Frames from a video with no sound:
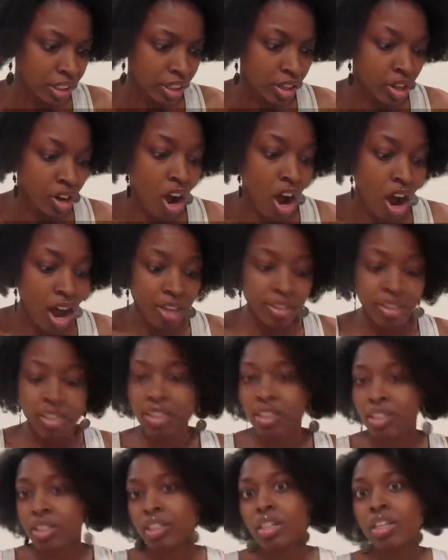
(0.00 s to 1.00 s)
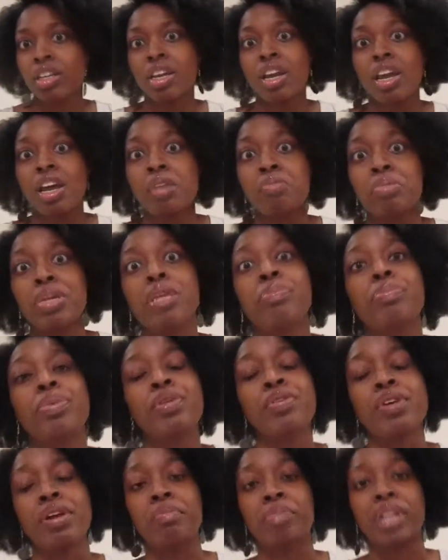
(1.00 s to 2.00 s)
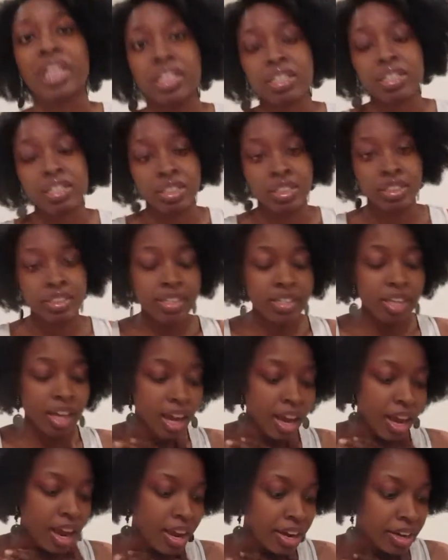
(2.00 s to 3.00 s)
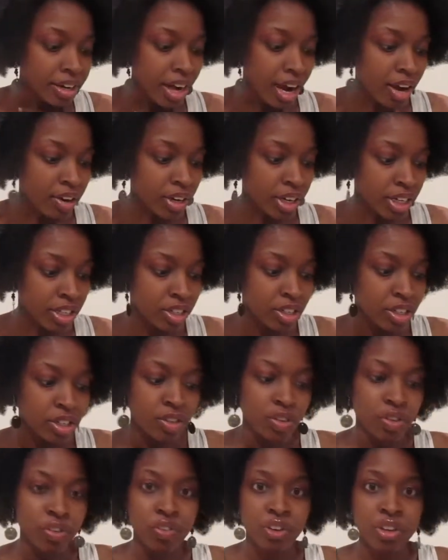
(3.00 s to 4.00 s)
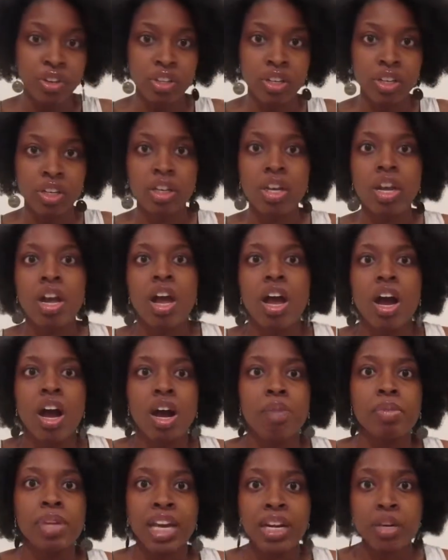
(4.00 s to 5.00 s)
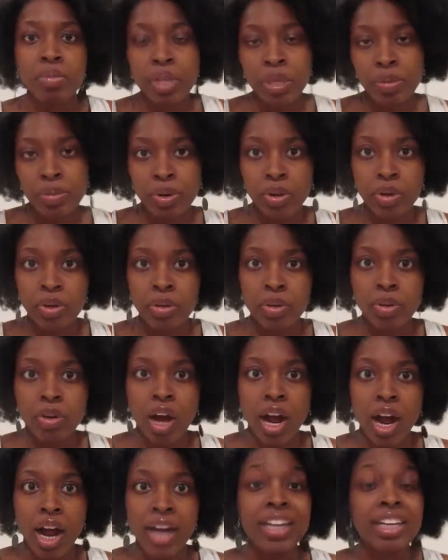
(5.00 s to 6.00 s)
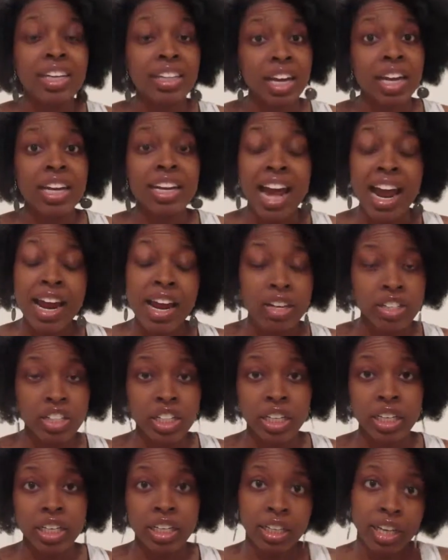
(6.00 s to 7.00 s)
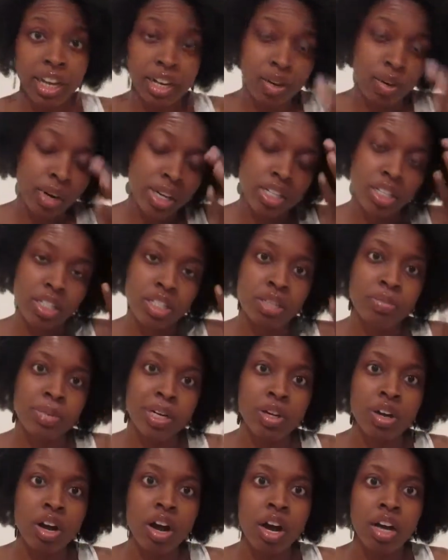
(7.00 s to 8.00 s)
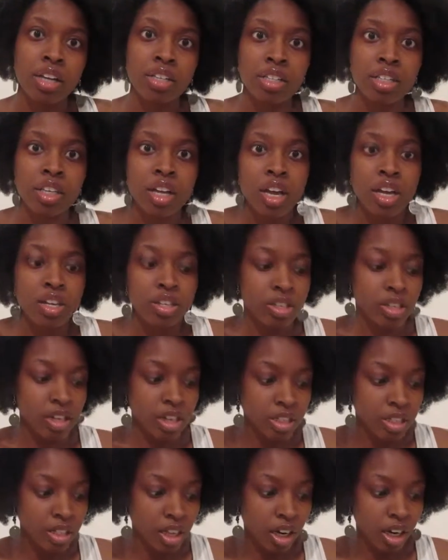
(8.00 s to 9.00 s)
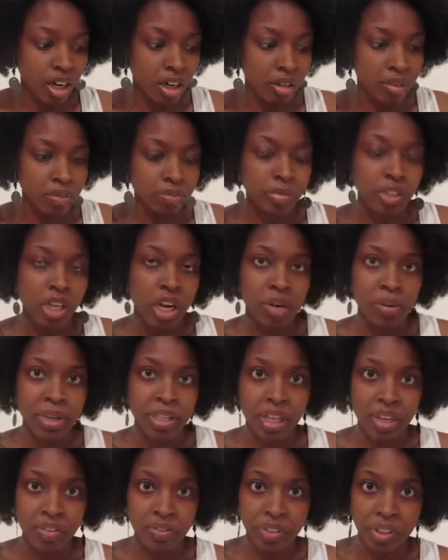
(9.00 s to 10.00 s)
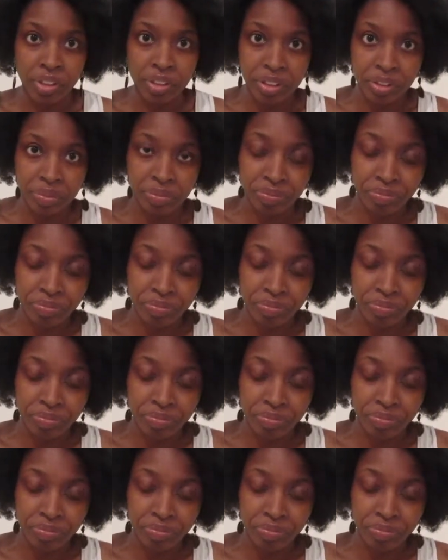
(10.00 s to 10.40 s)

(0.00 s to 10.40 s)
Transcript: cost, people, and places, and I'll get into those further. A lot of people, I actually get a lot of questions about cost, so let's talk about that first.